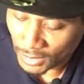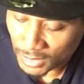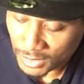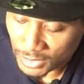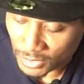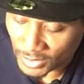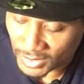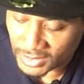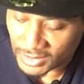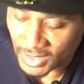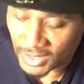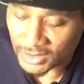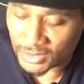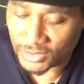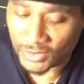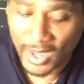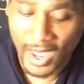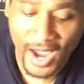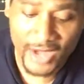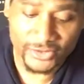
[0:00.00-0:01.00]
So it says
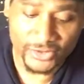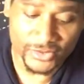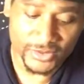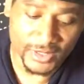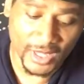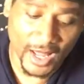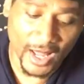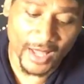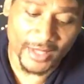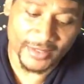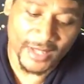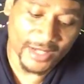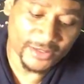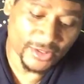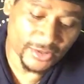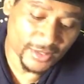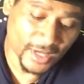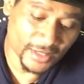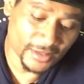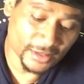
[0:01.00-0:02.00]
to exercise.
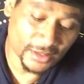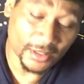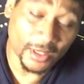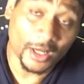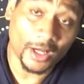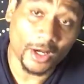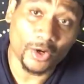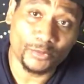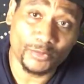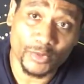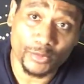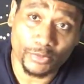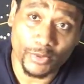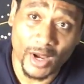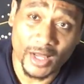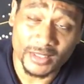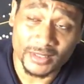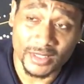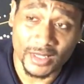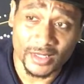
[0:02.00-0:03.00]
Exercise is going to help you
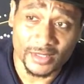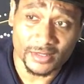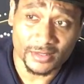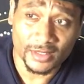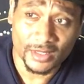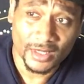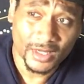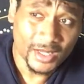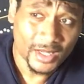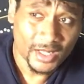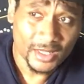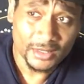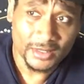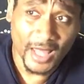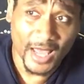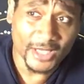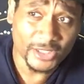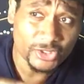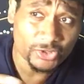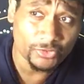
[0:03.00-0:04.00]
process
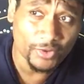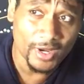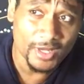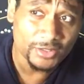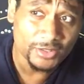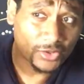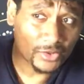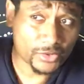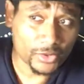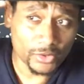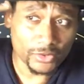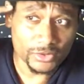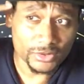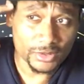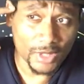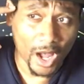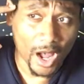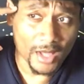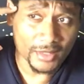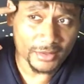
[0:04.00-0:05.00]
that stress or those
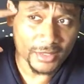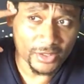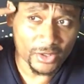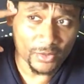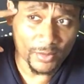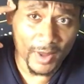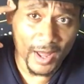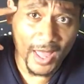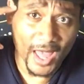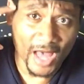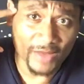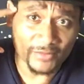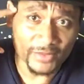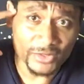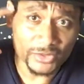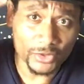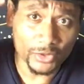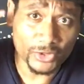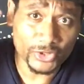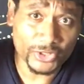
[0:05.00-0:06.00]
thoughts that you might have
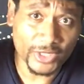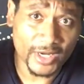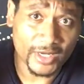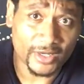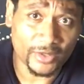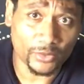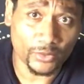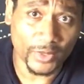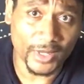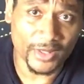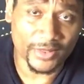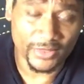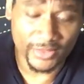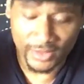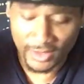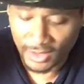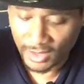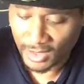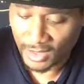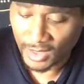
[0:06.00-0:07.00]
associated with
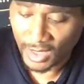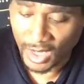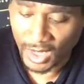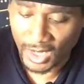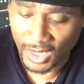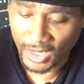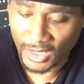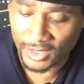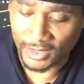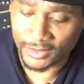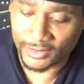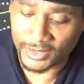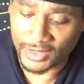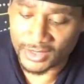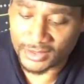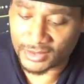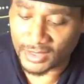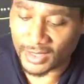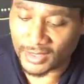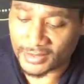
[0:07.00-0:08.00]
uh,
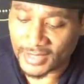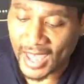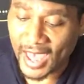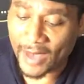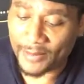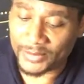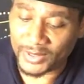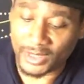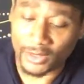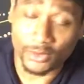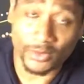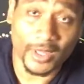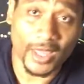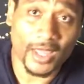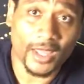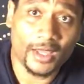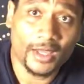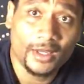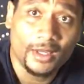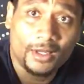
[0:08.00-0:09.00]
these things happening.
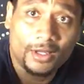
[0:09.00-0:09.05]
Okay,